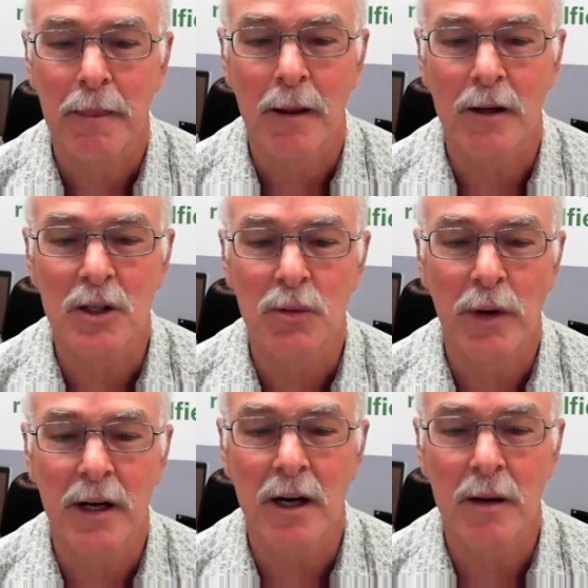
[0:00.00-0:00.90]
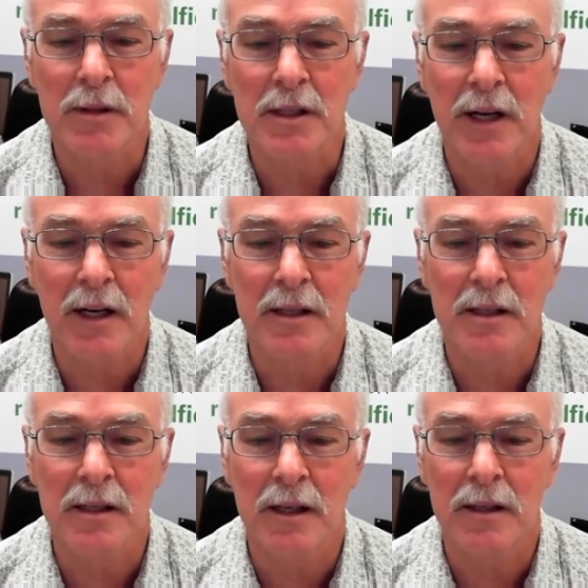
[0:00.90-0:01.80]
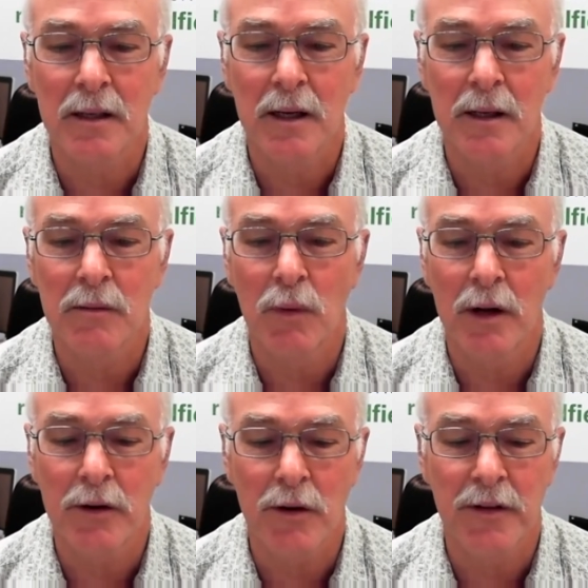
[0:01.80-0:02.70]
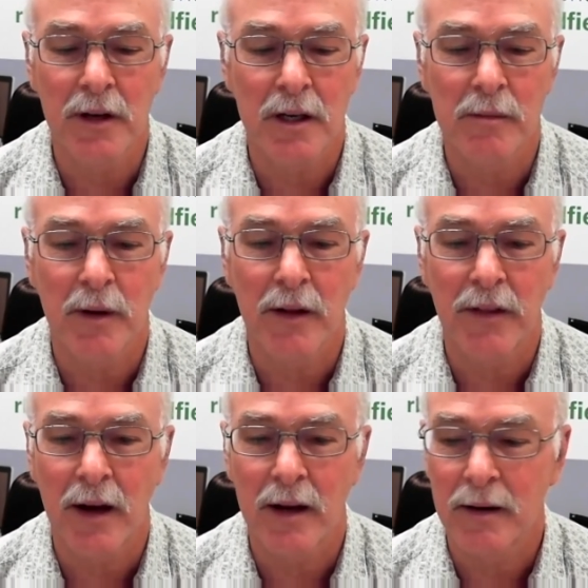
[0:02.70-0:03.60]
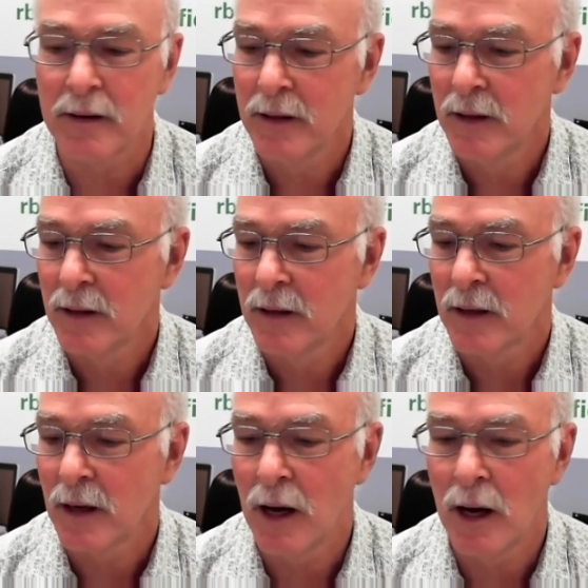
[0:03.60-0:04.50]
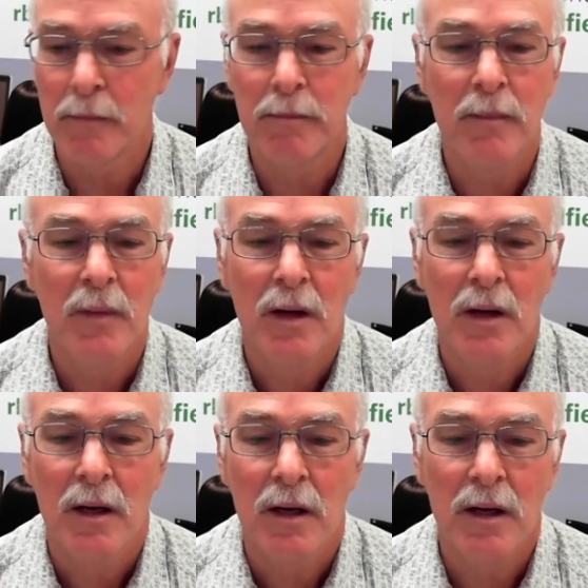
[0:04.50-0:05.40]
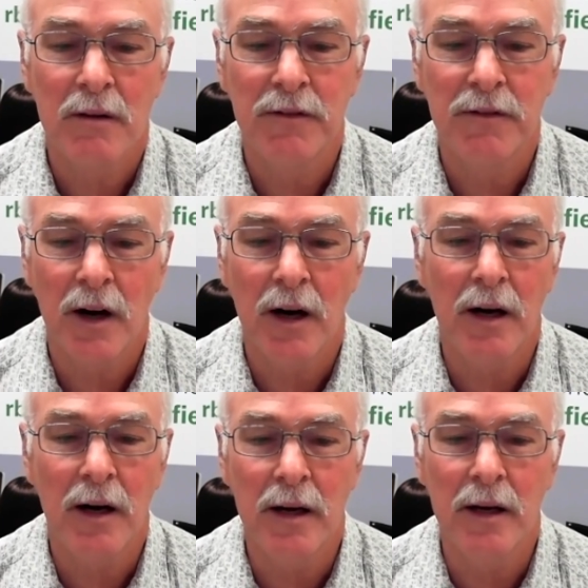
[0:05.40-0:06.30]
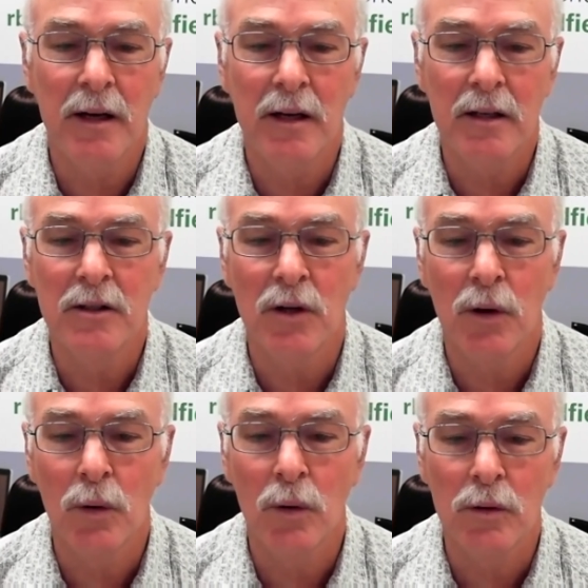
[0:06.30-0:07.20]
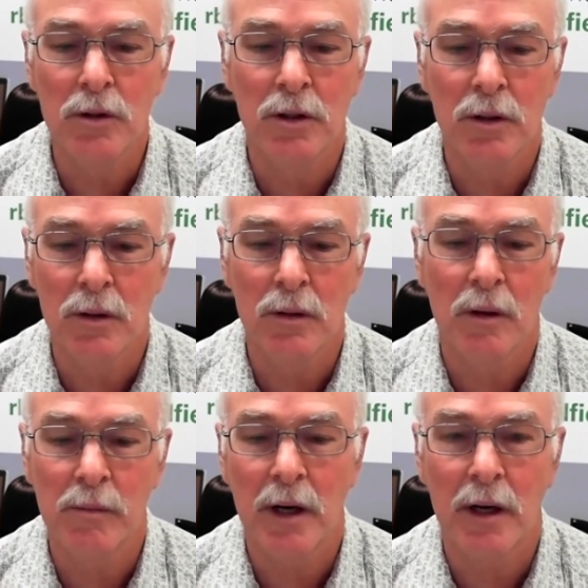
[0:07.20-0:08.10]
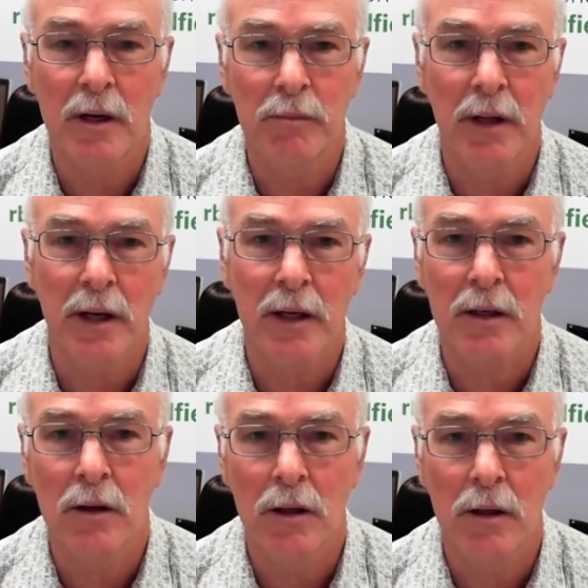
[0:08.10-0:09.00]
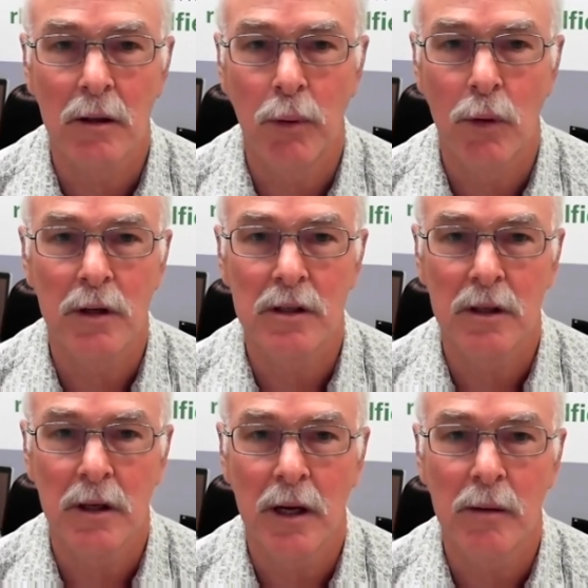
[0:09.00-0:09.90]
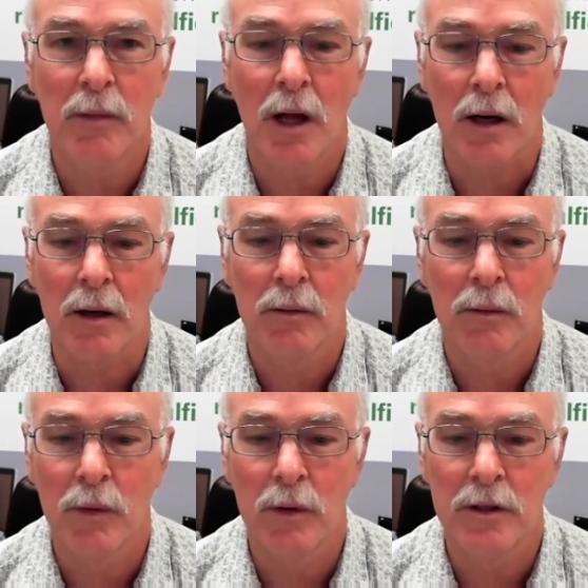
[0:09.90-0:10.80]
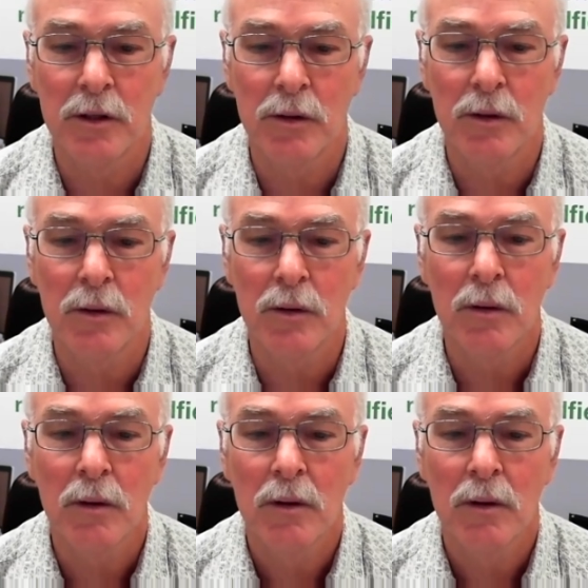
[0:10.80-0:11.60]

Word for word: I'll uh, just wait a couple seconds and, and uh. while you're thinking about that. Um, if I told you about a plant called poison hemlock, would you